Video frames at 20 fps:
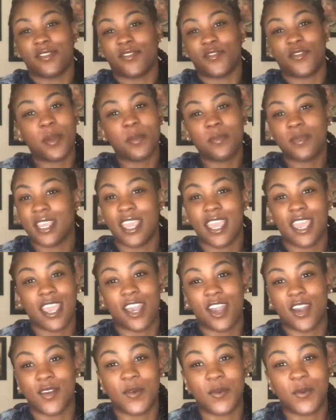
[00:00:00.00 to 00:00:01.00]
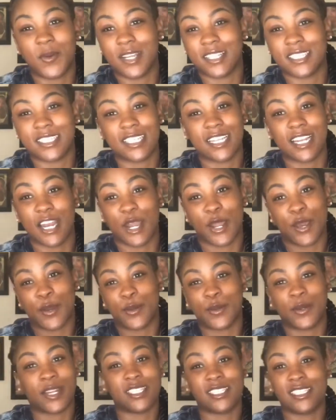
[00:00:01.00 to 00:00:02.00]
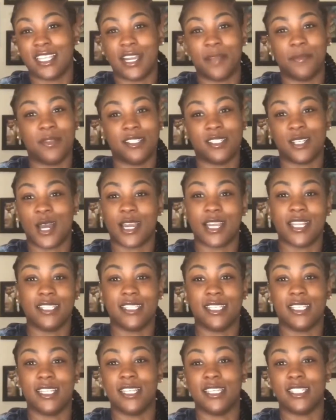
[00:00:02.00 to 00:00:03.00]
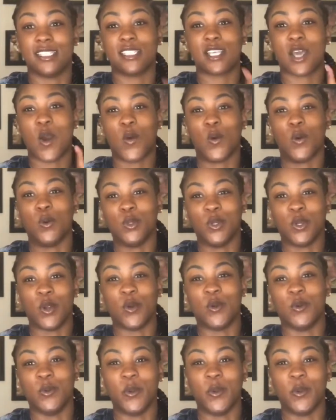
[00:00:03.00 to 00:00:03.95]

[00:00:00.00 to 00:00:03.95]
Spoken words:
From the get-go, I should have known. I shouldn't have been talking to this older